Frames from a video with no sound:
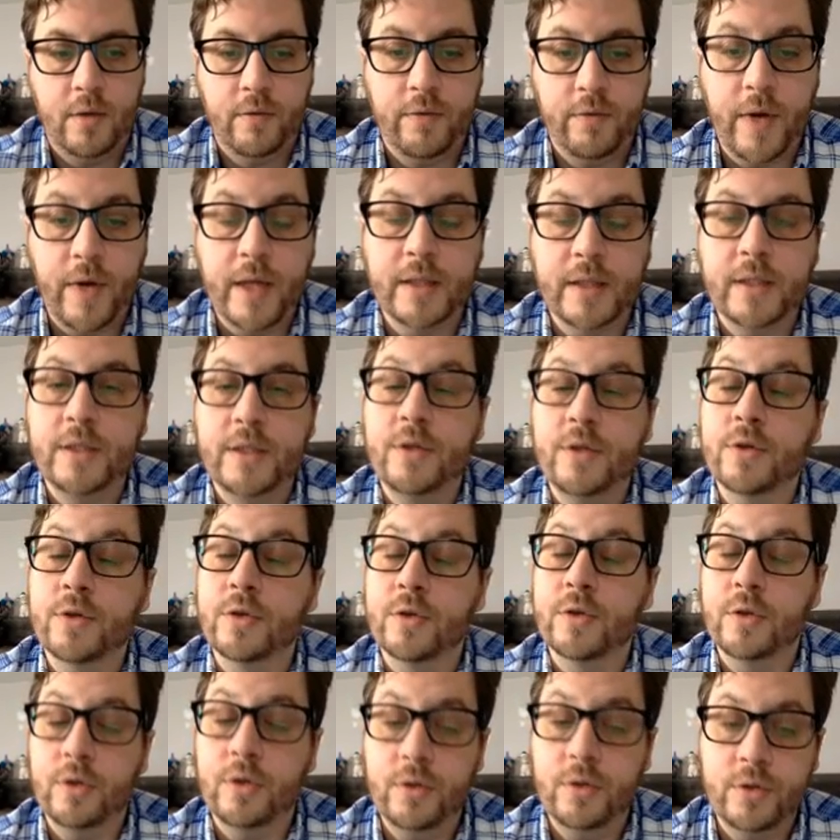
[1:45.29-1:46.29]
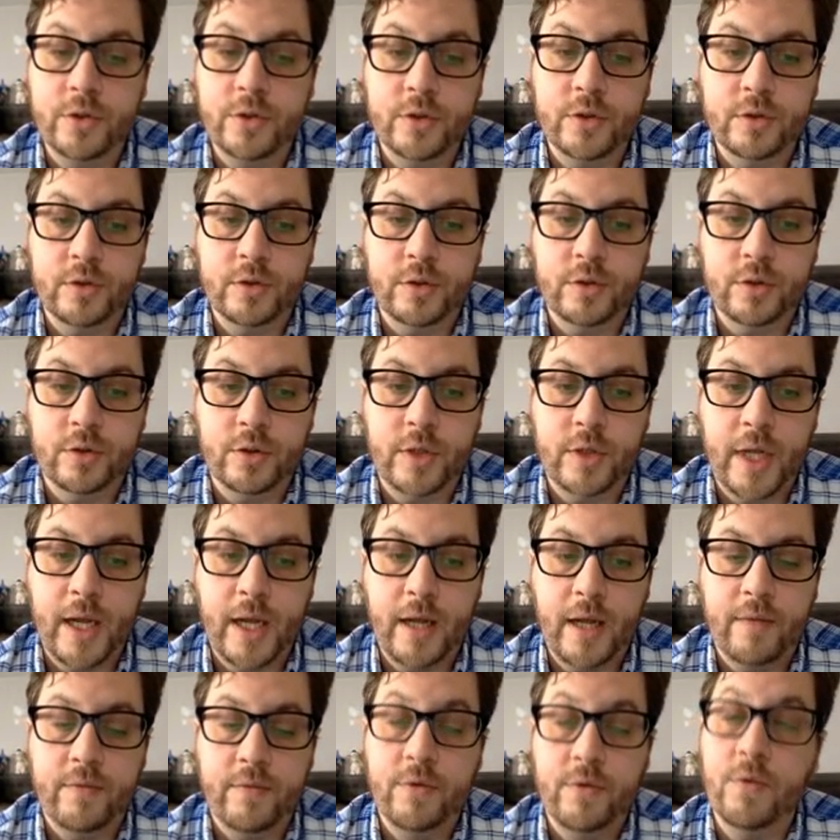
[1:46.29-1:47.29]
Finally, your conclusion should
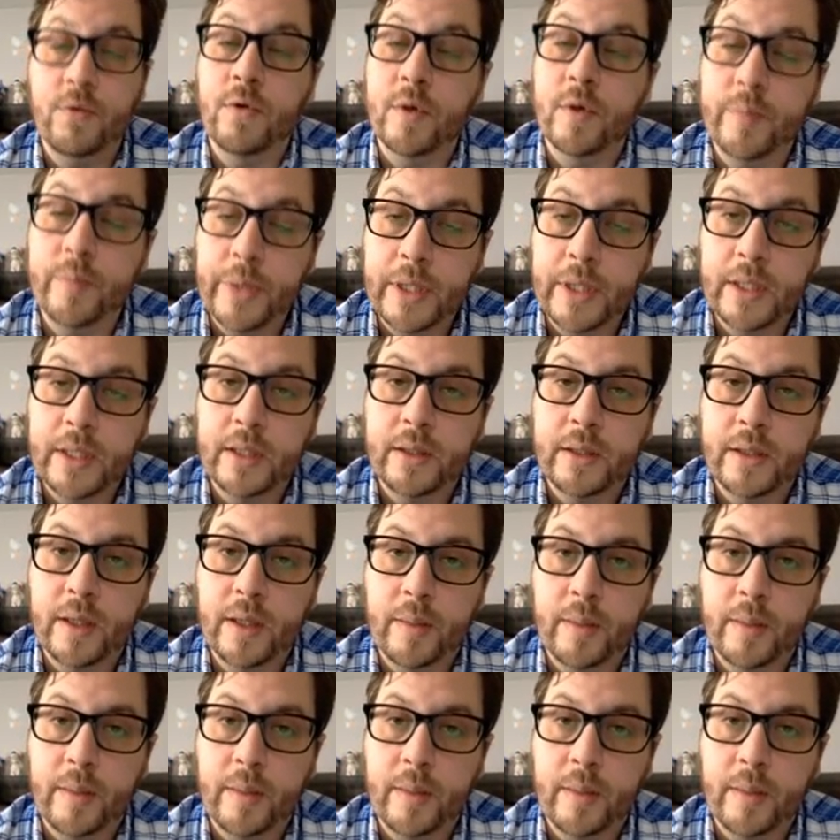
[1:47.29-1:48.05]
have your opinion